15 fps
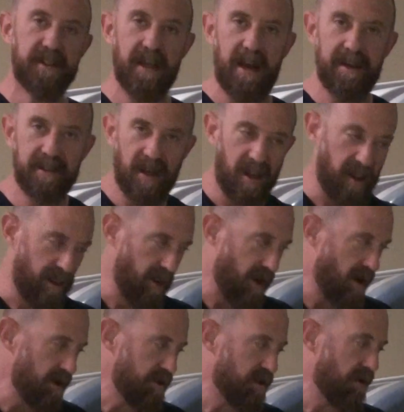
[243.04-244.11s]
size
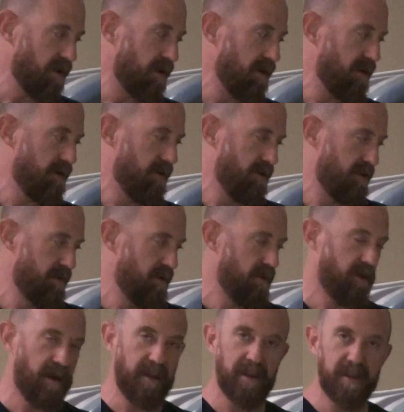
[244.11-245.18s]
larger
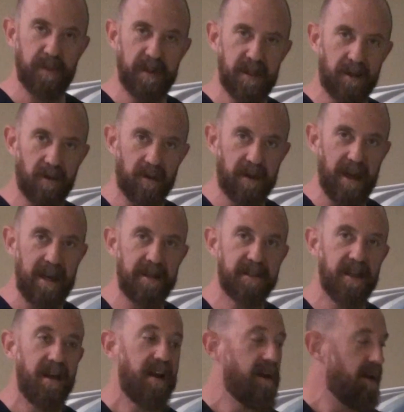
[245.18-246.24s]
in this particular case
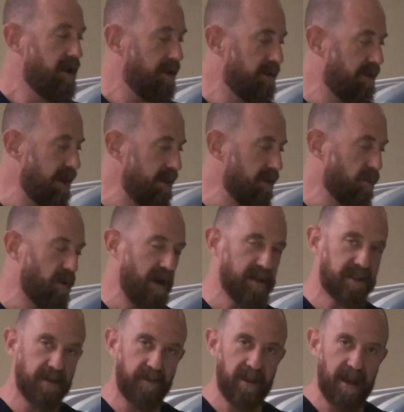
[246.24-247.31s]
than the
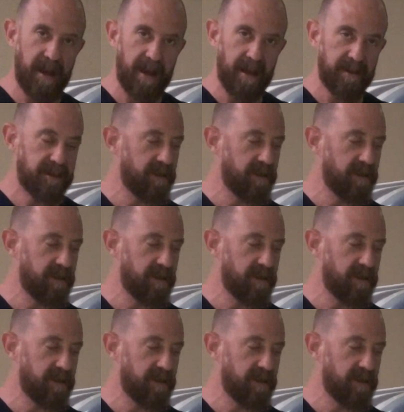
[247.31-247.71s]
rest of the head.